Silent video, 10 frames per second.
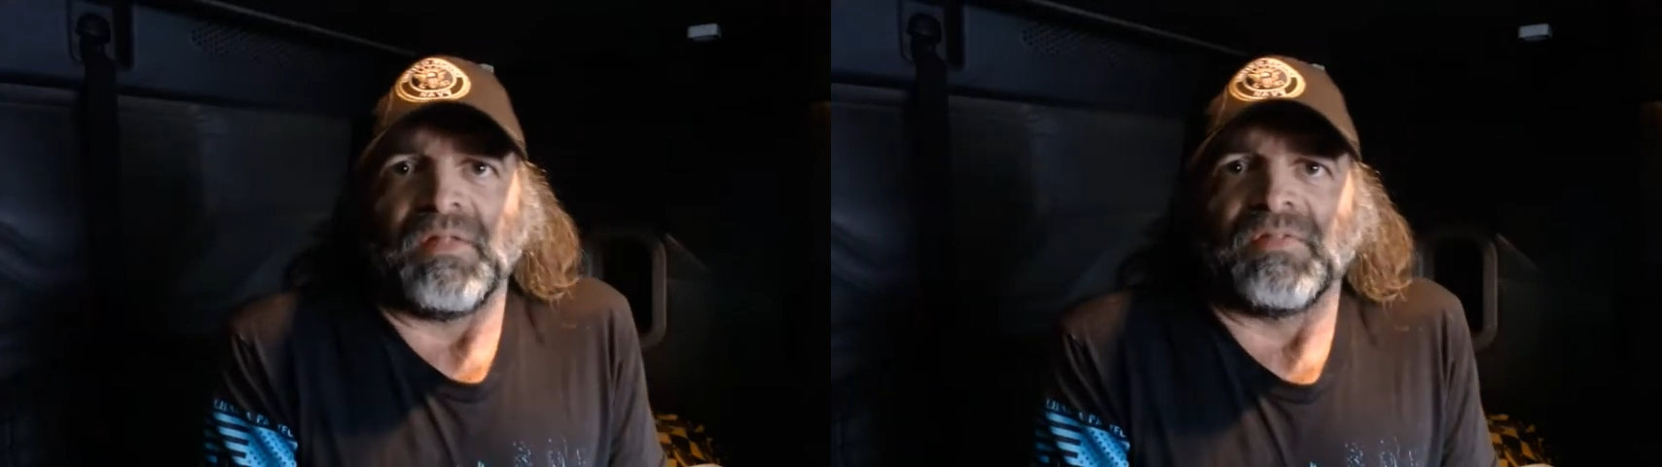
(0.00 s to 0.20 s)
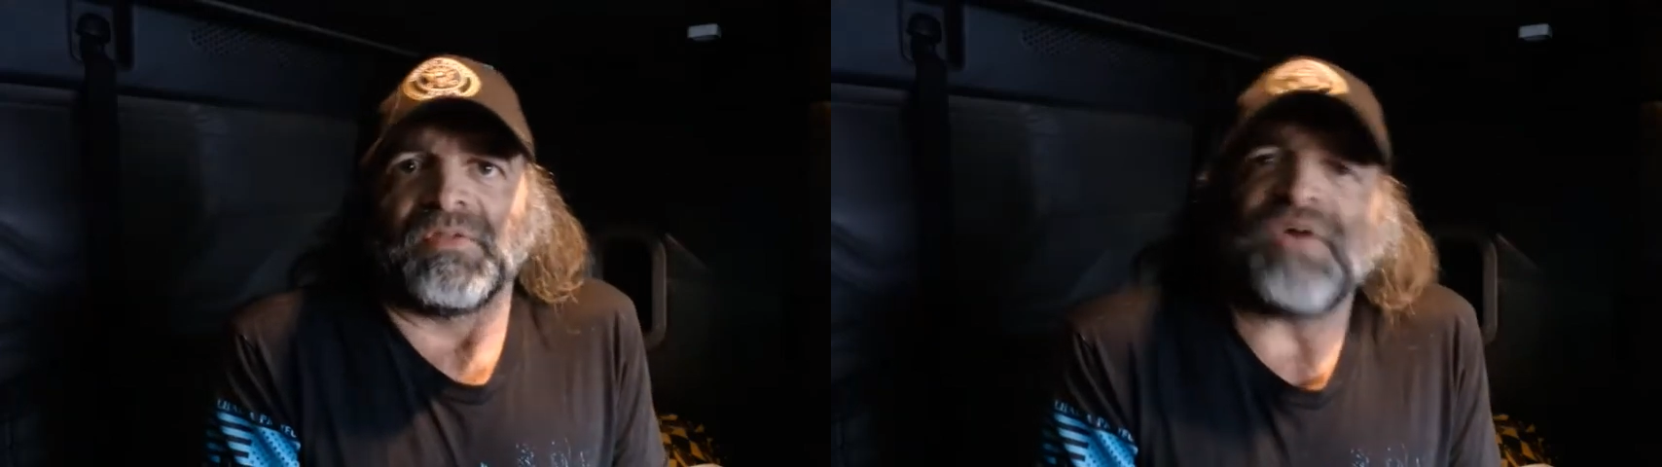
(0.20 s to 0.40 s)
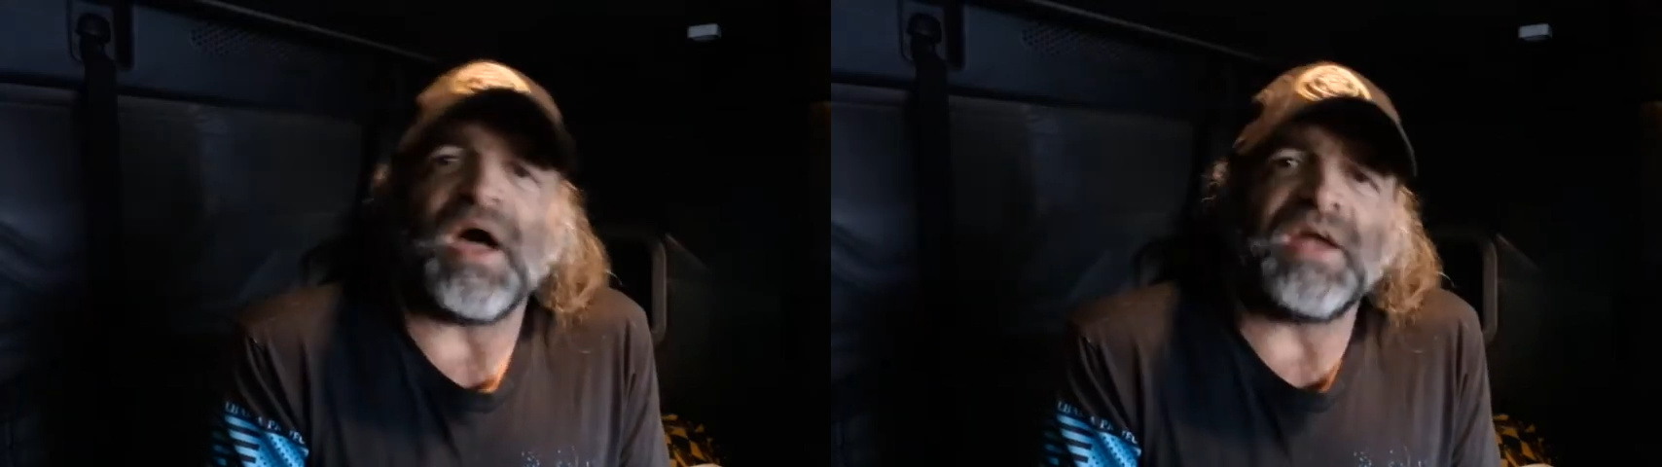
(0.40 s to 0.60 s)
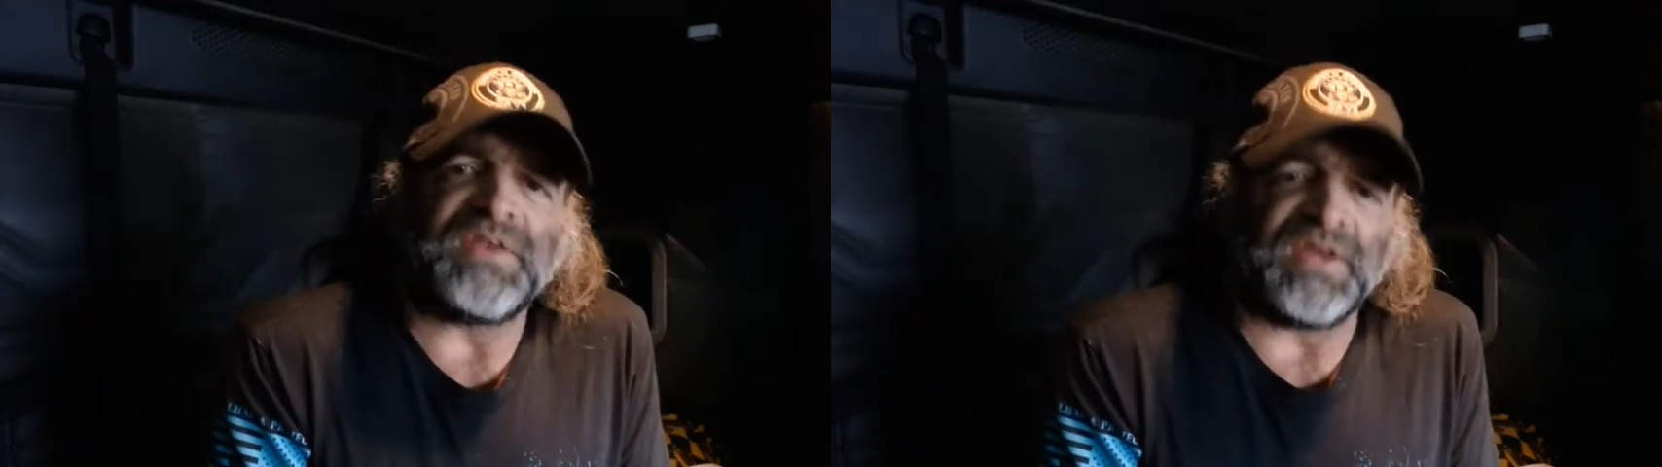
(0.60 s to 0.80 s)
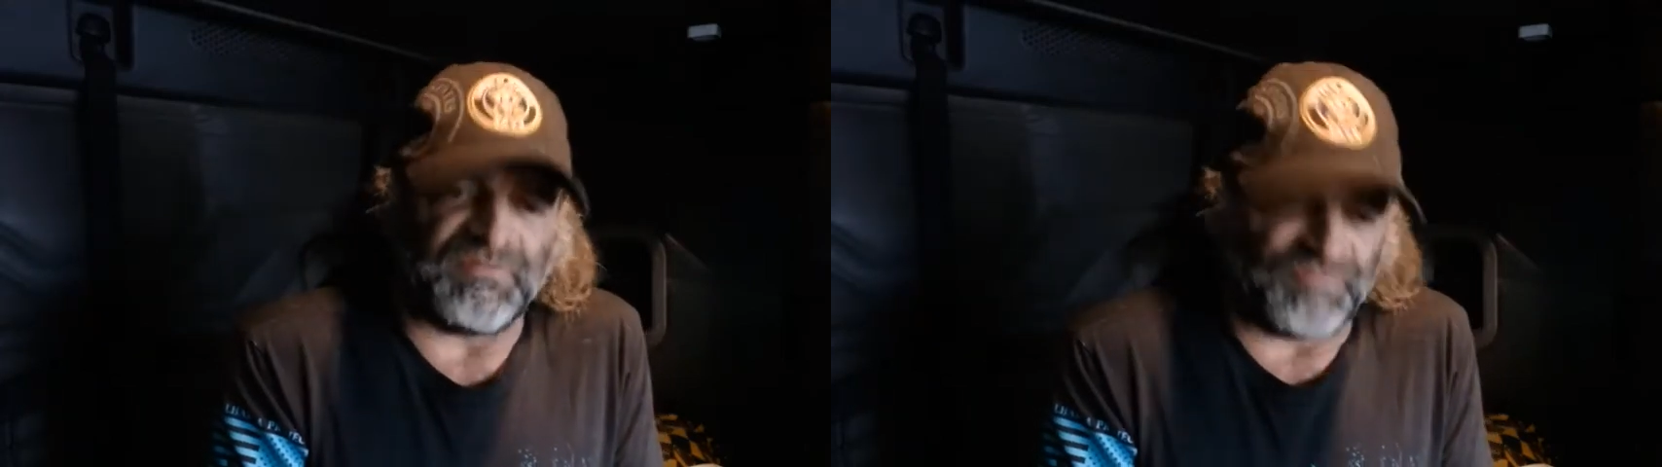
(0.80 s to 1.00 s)
This
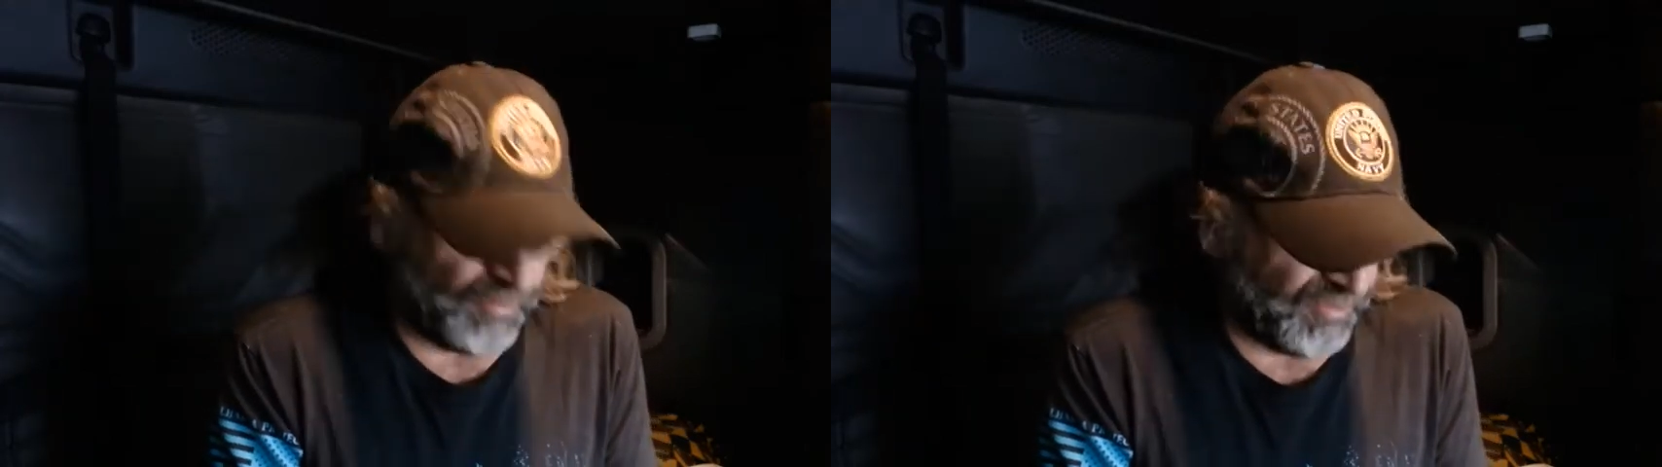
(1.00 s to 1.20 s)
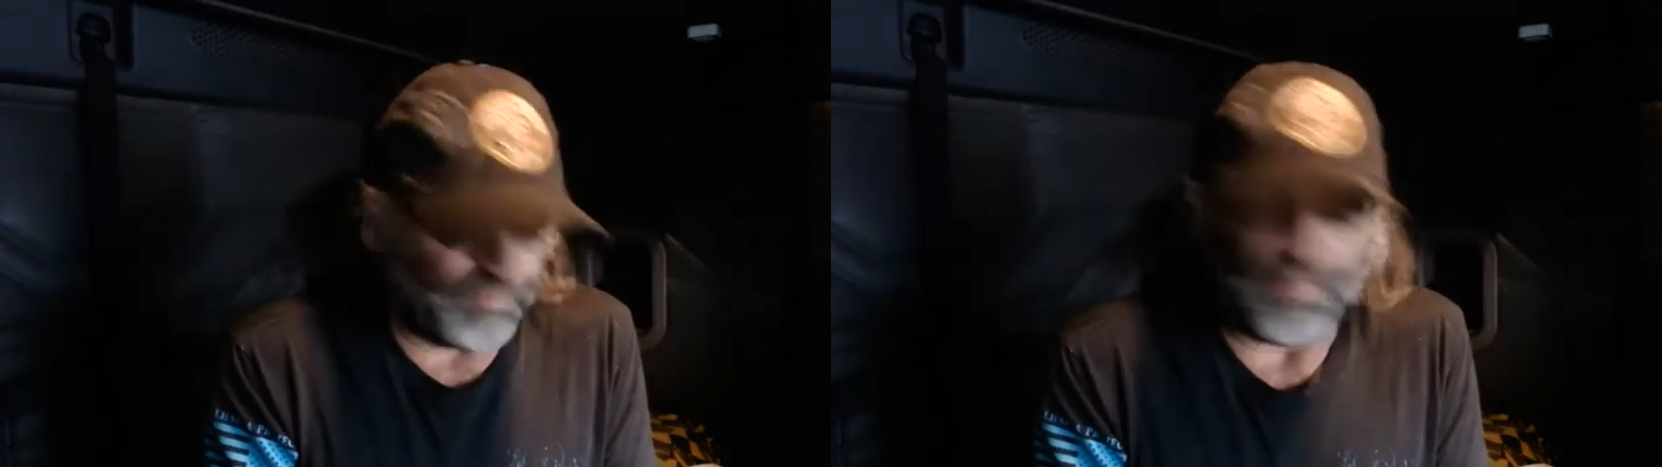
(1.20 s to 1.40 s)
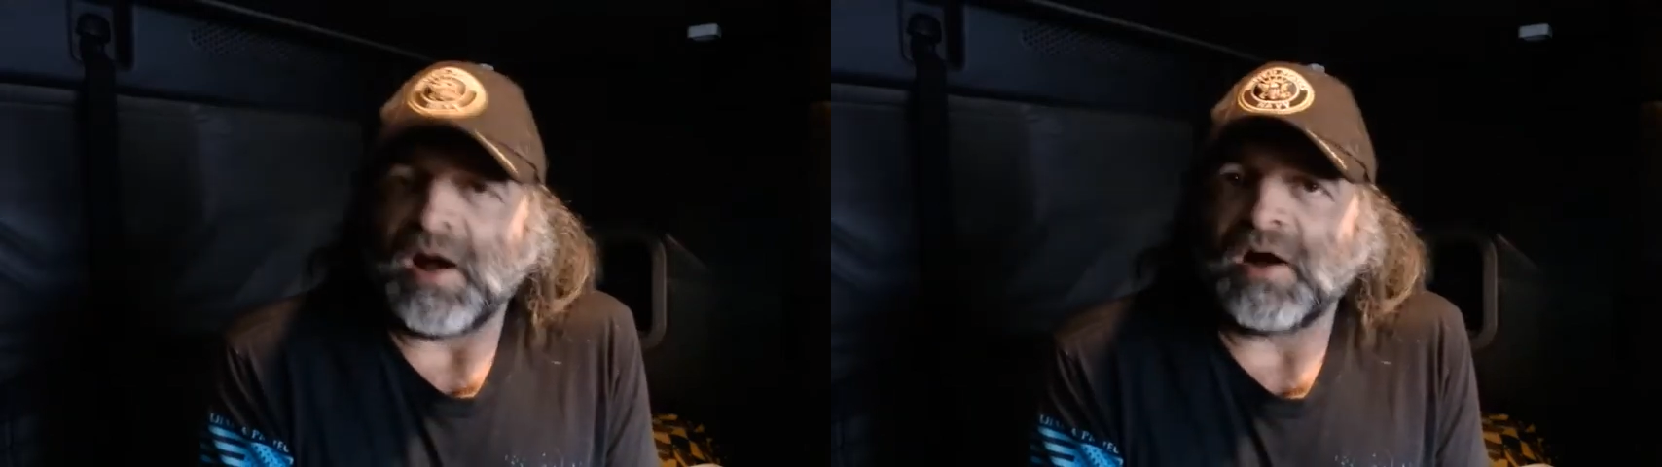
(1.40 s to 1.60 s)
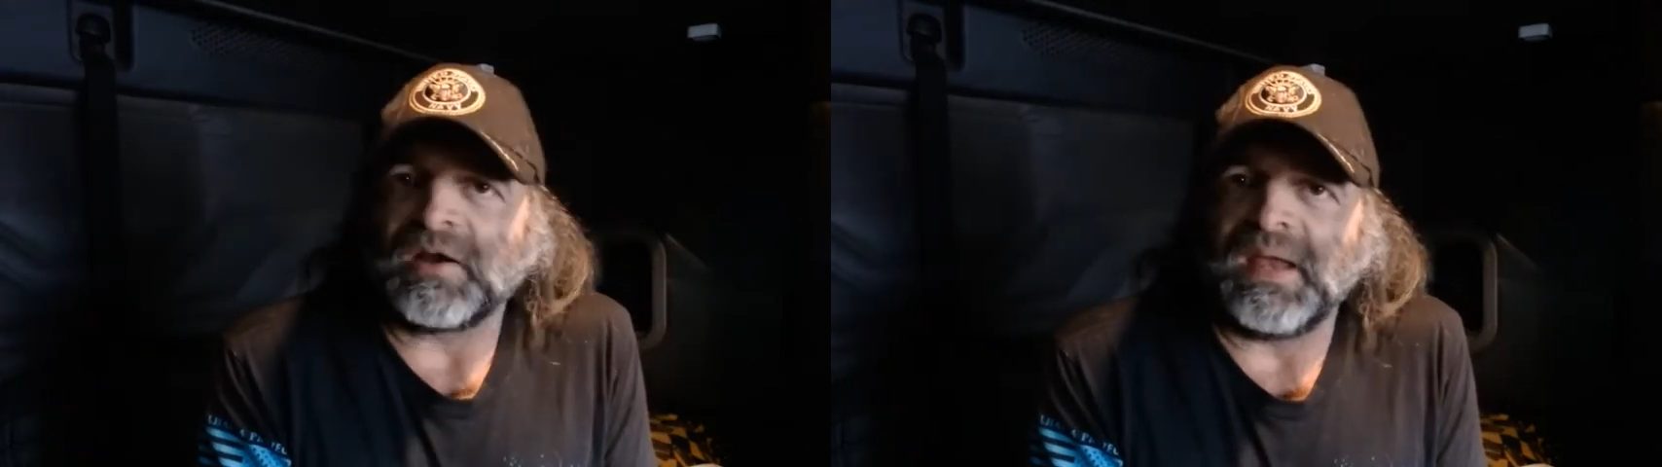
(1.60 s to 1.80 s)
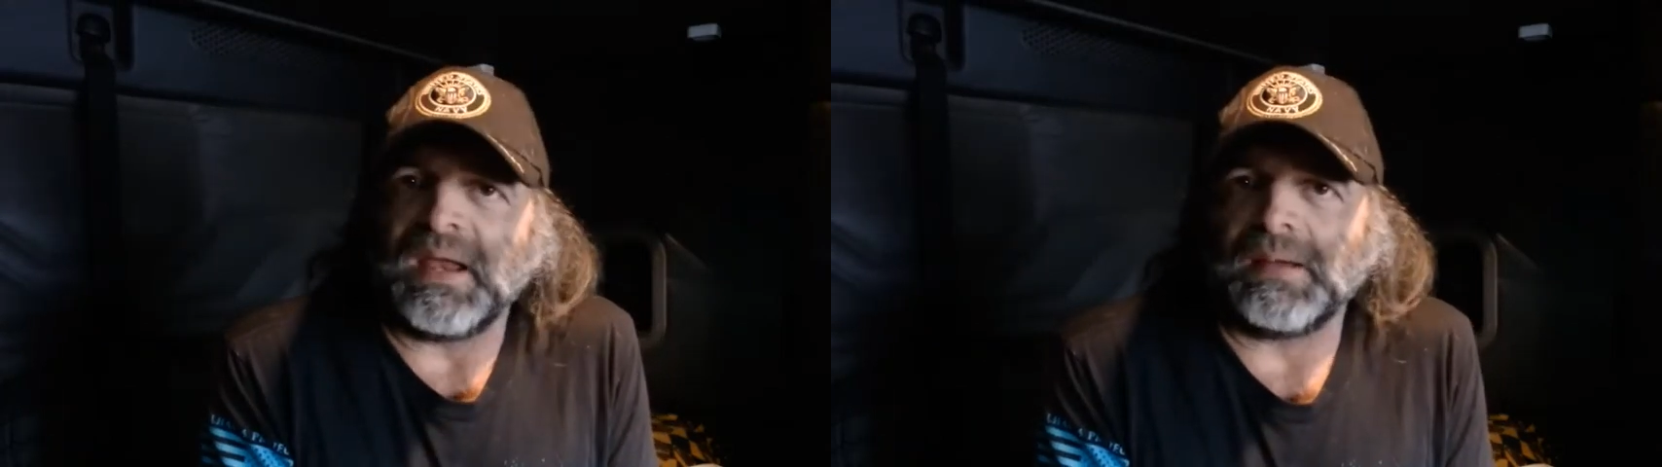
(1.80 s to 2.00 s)
idea for this blog
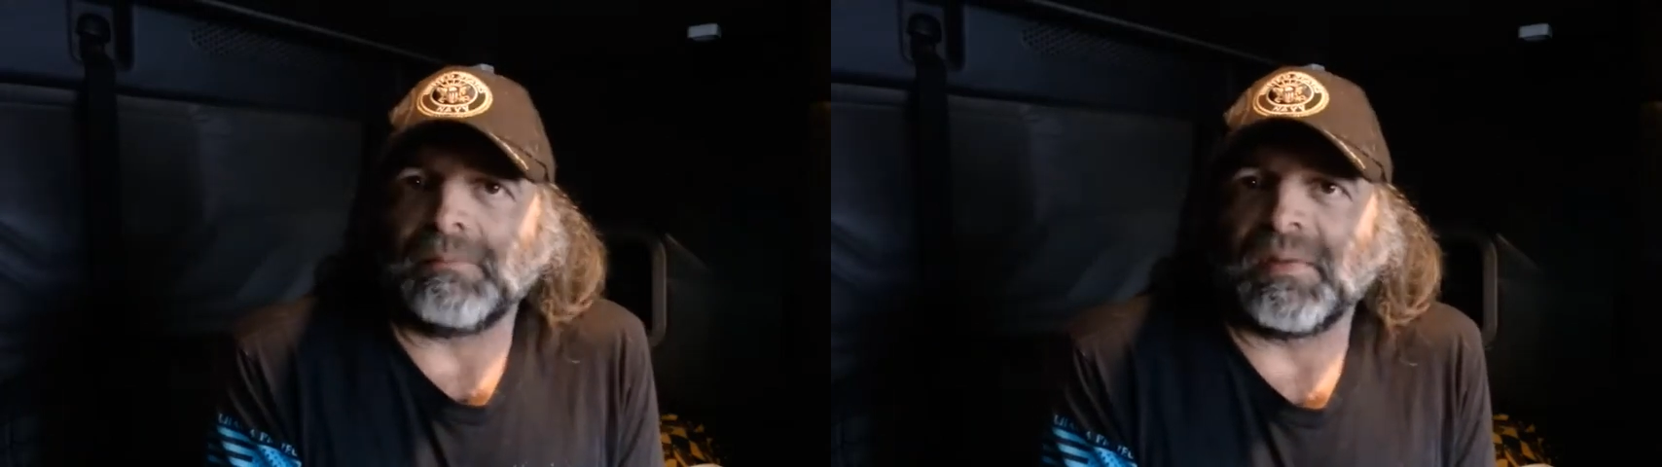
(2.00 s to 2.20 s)
came,